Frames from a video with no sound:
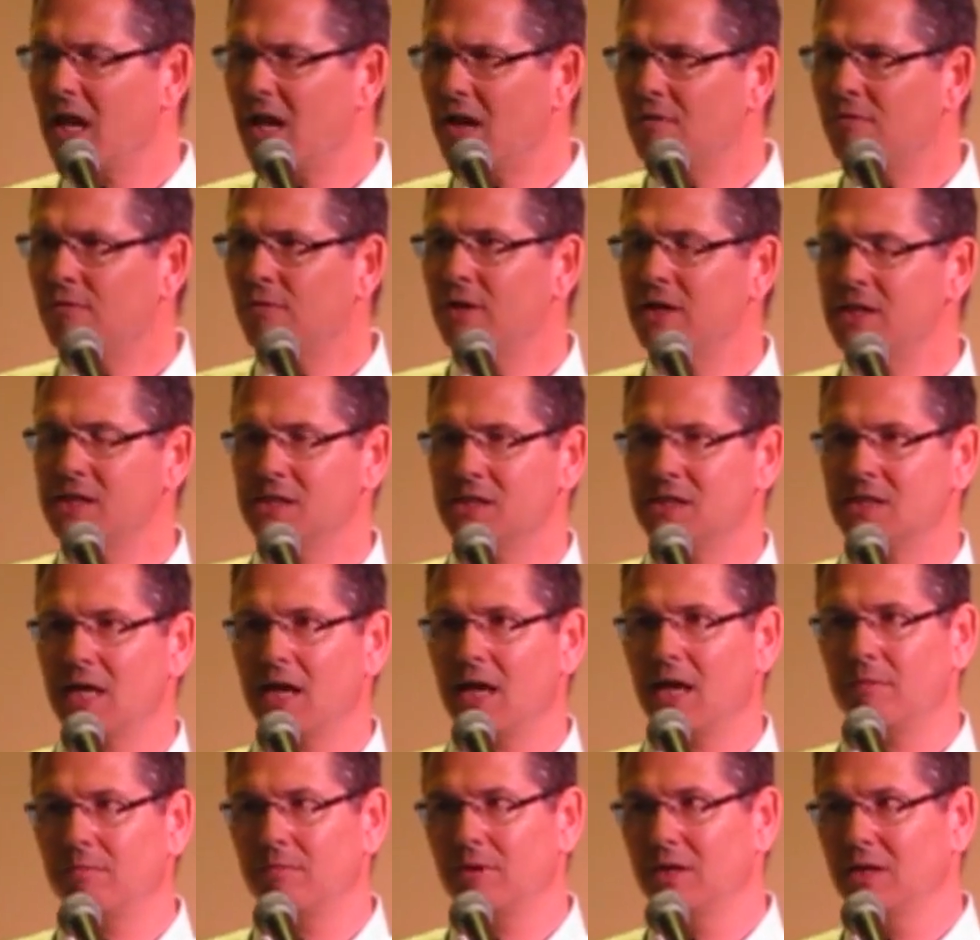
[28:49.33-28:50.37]
Every
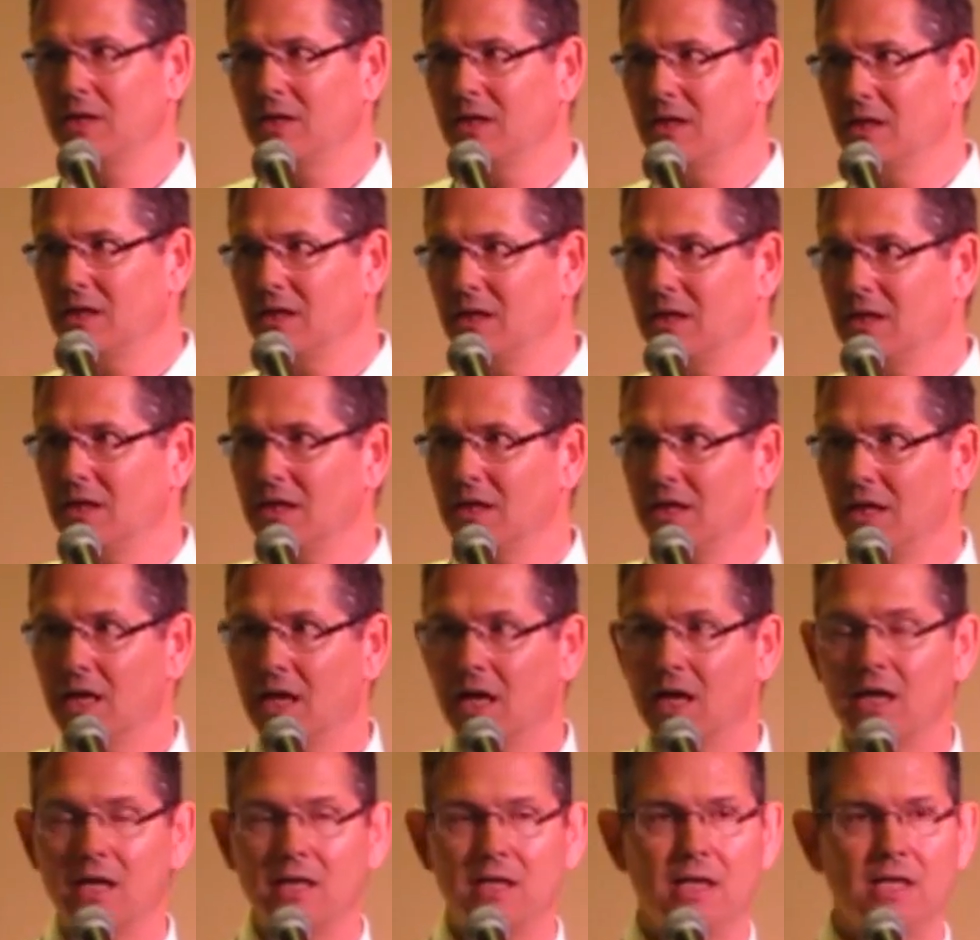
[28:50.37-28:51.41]
step,
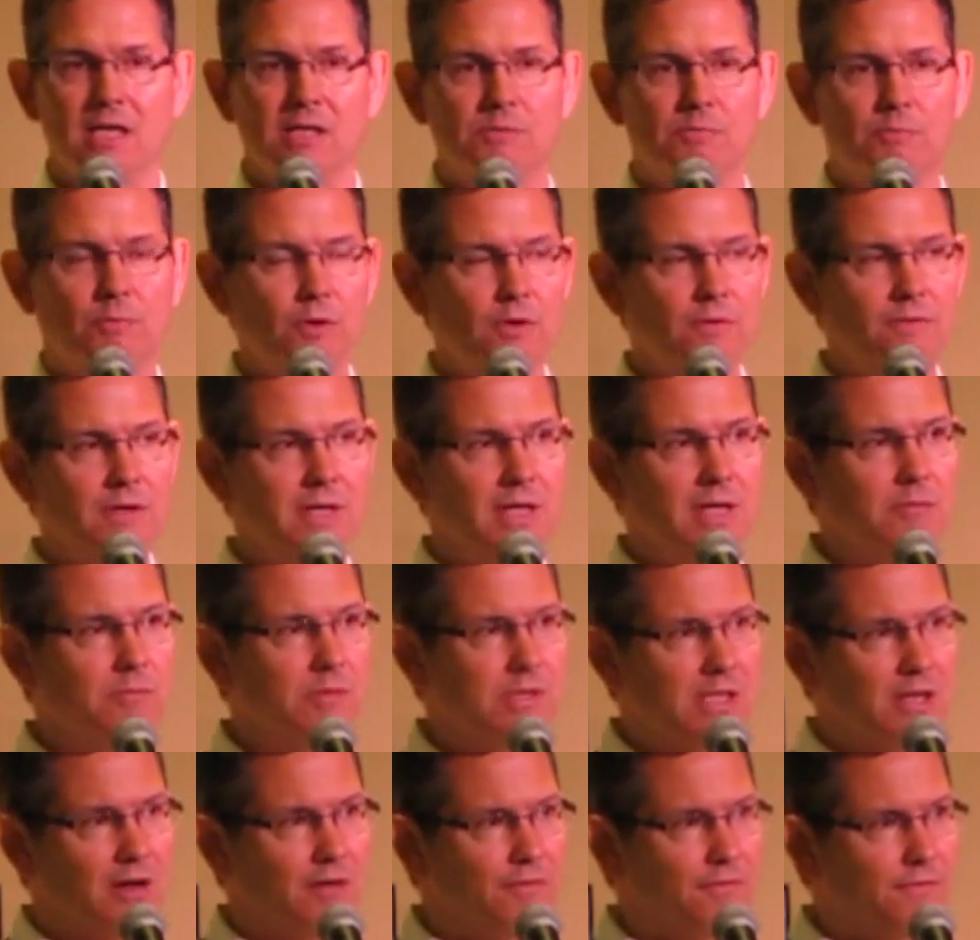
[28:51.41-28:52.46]
God has proven
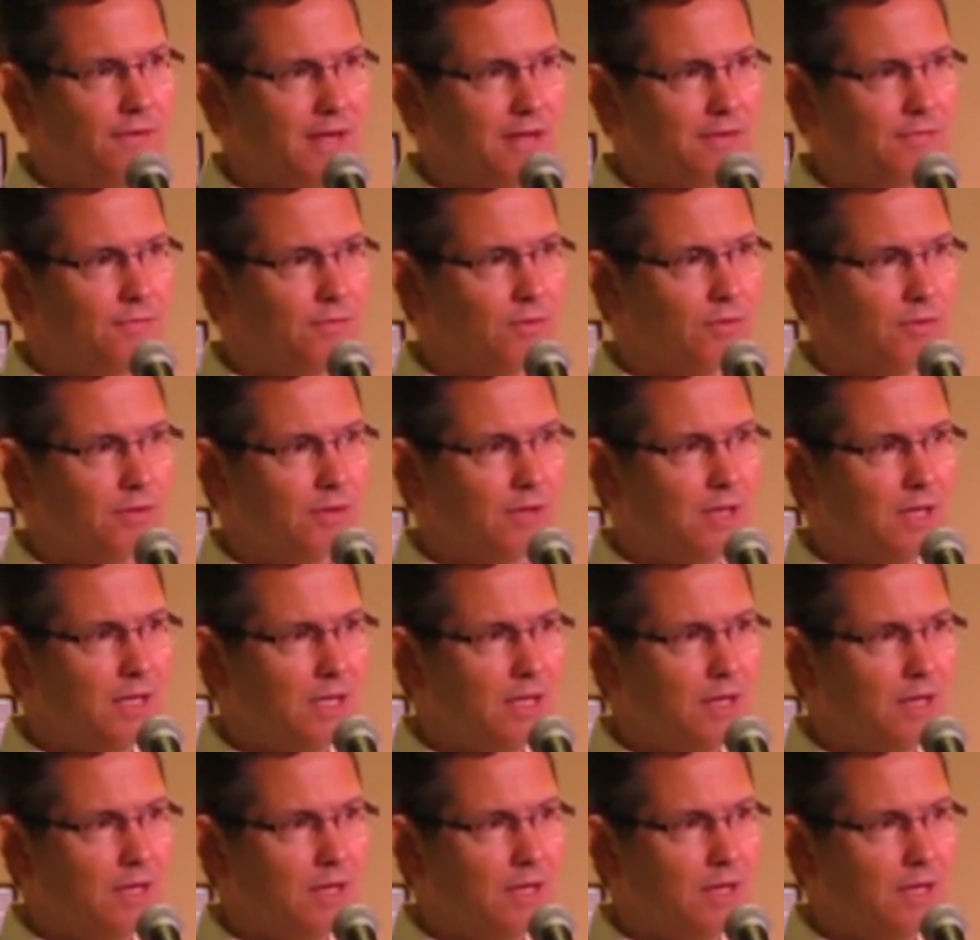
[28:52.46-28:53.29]
himself faithful.